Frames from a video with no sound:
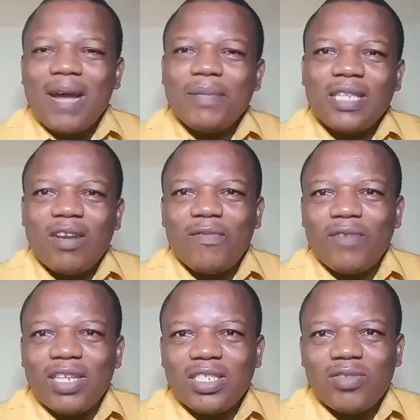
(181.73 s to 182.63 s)
capital
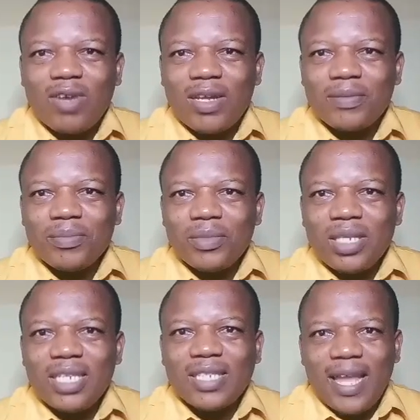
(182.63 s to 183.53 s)
of Nigeria.
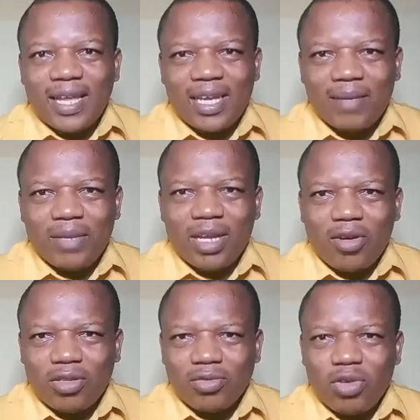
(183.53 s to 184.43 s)
It's like um, a
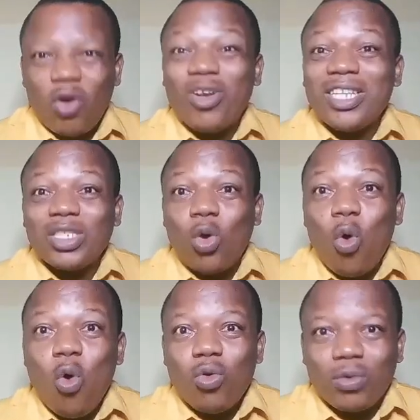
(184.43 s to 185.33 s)
country on its
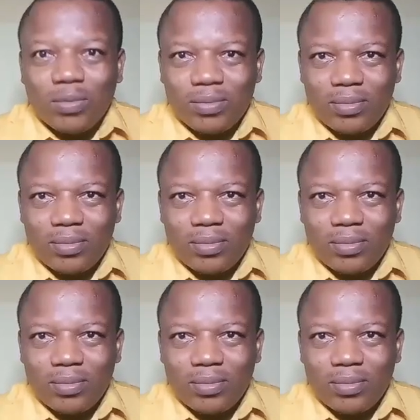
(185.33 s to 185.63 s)
own.